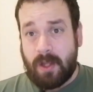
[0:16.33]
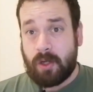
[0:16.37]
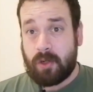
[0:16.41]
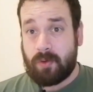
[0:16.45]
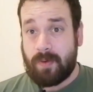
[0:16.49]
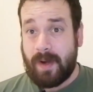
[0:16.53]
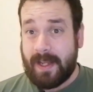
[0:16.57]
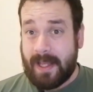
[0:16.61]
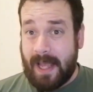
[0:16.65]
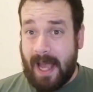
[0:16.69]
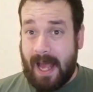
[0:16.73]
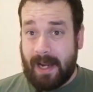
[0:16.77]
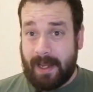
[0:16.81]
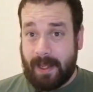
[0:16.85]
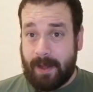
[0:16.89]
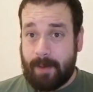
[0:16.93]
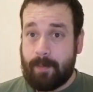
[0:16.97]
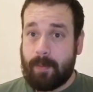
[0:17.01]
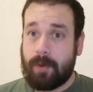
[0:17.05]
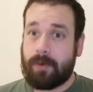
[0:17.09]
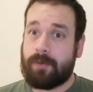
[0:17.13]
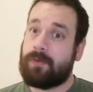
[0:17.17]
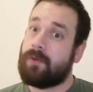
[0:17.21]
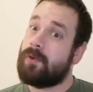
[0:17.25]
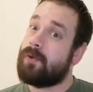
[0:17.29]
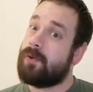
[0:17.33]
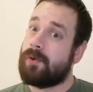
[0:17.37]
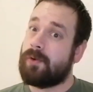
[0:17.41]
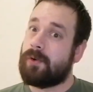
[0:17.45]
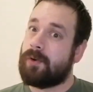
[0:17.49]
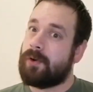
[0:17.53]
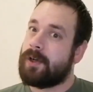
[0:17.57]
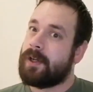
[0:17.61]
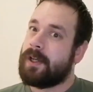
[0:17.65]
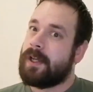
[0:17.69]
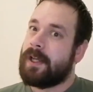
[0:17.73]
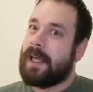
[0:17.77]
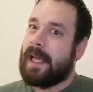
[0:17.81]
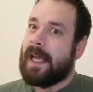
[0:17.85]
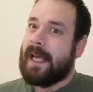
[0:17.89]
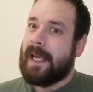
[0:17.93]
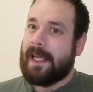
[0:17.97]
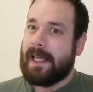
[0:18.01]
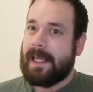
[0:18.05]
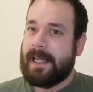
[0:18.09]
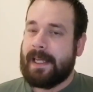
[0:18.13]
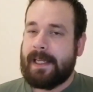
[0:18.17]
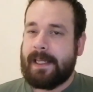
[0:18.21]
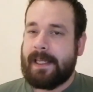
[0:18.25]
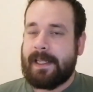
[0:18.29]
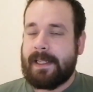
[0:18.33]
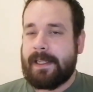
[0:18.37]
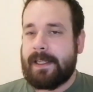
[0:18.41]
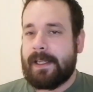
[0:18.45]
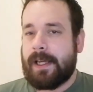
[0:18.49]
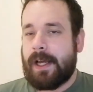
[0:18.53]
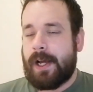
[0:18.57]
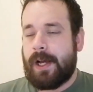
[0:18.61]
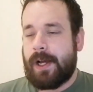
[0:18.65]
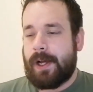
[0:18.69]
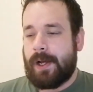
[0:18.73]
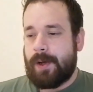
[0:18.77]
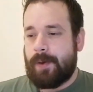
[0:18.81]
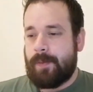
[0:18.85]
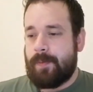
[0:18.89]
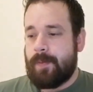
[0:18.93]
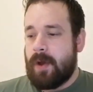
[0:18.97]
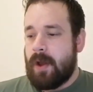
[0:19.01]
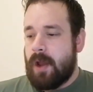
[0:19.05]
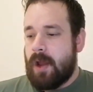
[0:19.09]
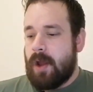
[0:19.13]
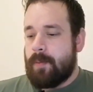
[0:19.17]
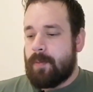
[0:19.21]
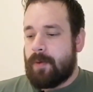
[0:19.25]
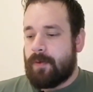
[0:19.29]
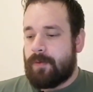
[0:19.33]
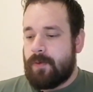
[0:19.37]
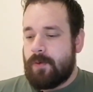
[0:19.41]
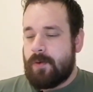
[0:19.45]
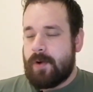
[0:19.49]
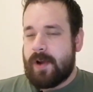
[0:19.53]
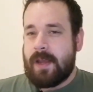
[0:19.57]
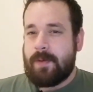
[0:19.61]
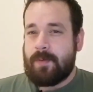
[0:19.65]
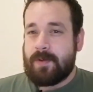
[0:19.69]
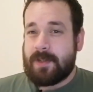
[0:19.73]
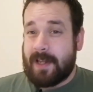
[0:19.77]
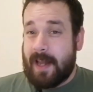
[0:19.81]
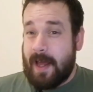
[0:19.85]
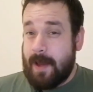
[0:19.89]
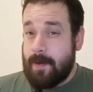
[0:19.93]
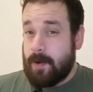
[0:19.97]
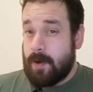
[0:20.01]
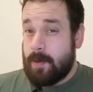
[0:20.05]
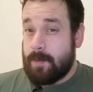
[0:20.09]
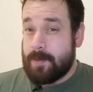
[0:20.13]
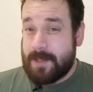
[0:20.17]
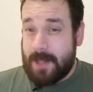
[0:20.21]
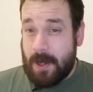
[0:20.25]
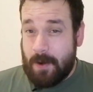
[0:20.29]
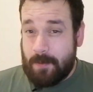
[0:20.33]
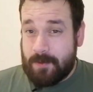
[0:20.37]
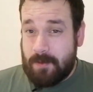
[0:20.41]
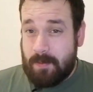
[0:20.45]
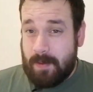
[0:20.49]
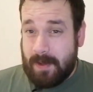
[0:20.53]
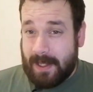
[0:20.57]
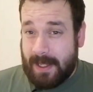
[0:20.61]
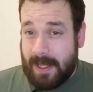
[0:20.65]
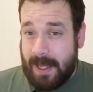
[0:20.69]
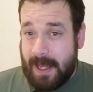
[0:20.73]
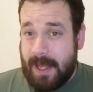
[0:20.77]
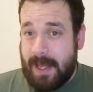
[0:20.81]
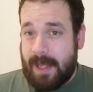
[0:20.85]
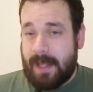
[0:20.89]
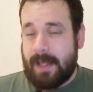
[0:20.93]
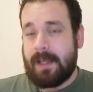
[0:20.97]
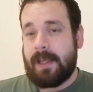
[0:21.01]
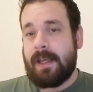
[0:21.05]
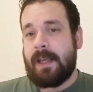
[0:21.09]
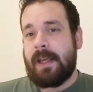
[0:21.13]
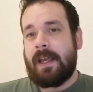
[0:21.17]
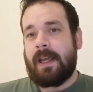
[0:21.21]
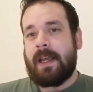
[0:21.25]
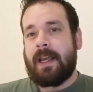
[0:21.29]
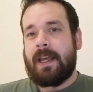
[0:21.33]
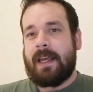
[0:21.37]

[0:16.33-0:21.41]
Greg Hallett before he was claiming himself to be king.